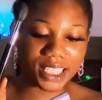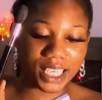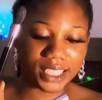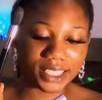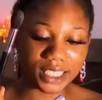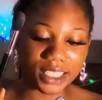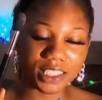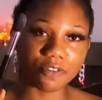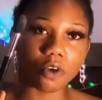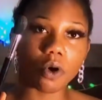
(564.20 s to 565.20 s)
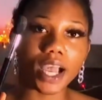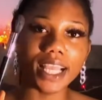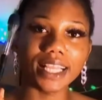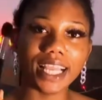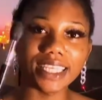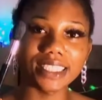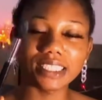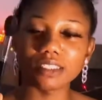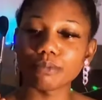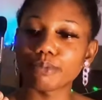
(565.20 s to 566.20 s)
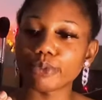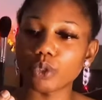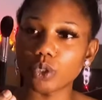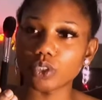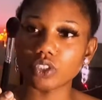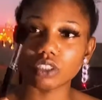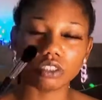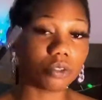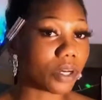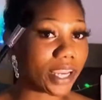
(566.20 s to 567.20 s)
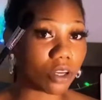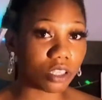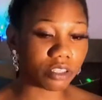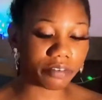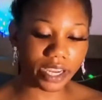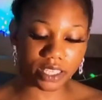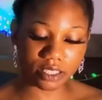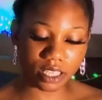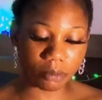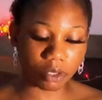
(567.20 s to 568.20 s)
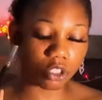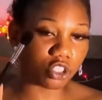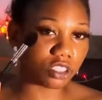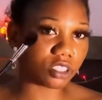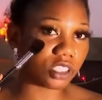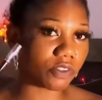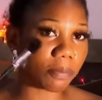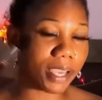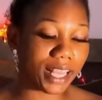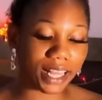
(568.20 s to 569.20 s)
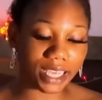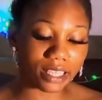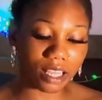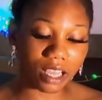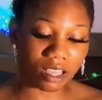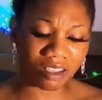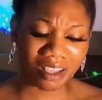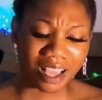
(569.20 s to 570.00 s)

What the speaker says: 6 is for highlighting brush, so I got it right. I'm gonna use this for my highlighter.